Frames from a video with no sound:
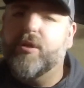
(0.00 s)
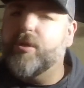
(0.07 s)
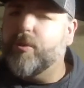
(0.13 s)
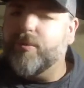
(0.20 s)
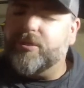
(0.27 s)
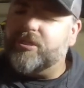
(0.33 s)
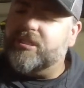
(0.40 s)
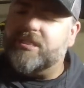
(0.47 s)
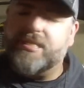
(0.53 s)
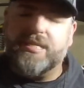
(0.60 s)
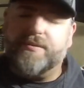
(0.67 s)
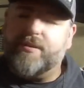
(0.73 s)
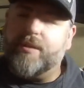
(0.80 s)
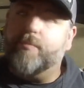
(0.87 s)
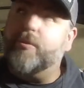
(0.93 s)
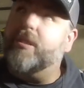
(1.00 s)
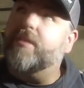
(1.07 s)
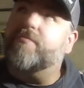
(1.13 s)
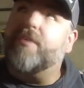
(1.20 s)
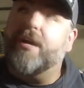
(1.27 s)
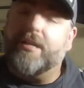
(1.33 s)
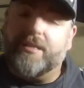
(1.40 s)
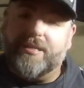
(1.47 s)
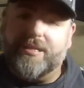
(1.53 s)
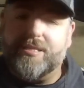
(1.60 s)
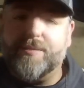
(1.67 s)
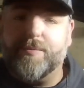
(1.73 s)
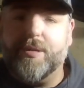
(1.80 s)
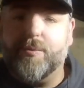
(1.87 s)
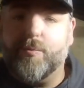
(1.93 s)
which is completely fine in this. I
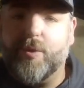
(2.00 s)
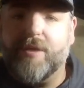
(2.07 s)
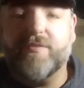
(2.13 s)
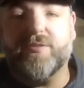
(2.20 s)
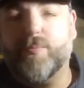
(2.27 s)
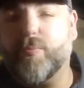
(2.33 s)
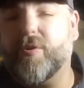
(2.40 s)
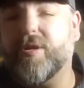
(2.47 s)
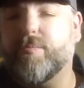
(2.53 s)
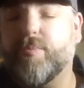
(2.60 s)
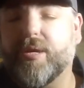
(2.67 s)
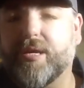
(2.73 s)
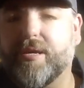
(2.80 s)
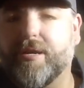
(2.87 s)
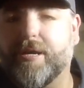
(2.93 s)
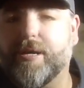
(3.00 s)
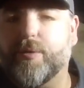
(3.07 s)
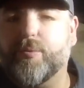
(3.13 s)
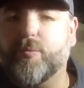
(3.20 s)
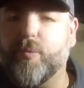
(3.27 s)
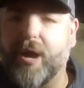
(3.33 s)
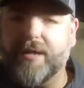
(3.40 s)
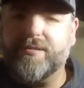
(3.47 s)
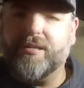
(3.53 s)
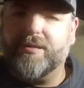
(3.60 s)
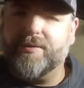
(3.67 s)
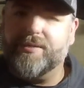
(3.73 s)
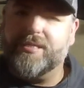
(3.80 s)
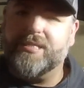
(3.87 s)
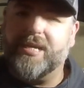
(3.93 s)
mean, we have some pretty big rod
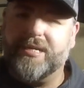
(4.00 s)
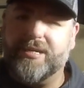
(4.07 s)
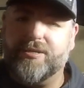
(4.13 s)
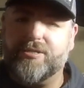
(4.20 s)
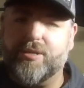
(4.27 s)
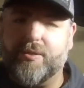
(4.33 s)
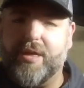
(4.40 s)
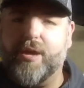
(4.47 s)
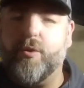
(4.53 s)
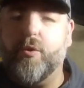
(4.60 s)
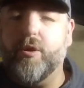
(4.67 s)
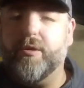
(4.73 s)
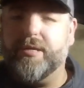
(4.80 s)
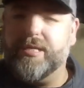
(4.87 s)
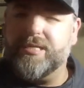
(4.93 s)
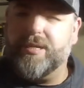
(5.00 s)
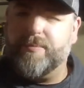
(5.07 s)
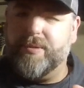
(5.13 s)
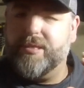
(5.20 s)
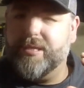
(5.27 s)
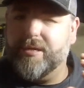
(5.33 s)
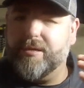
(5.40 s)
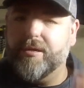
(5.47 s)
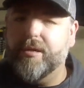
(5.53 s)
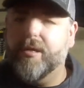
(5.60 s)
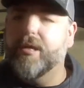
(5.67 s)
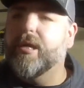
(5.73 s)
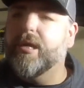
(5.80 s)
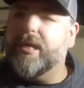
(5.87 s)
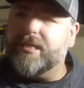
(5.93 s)
clearances on here, so that oil gets up in there
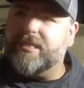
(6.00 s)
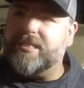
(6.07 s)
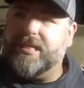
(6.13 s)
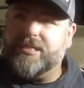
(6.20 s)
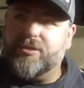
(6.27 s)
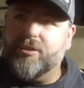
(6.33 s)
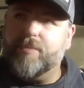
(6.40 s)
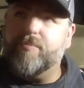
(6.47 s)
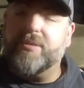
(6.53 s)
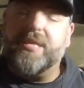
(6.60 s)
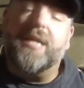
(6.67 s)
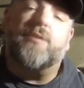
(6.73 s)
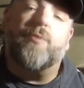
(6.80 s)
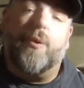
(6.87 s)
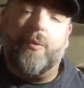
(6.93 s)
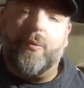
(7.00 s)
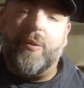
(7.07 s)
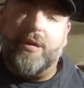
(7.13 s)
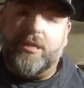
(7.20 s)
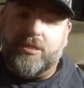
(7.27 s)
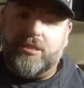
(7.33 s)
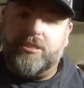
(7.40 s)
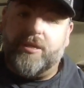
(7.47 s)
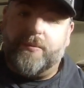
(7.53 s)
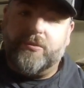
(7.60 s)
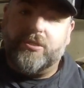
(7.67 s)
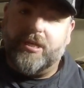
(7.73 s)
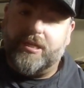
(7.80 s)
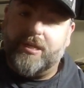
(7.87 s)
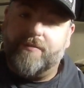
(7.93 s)
and stays good. But that's why we want to just double
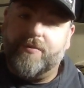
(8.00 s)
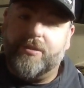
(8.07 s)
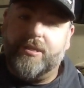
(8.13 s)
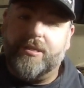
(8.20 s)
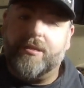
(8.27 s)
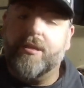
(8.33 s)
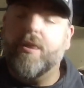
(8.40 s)
check everything.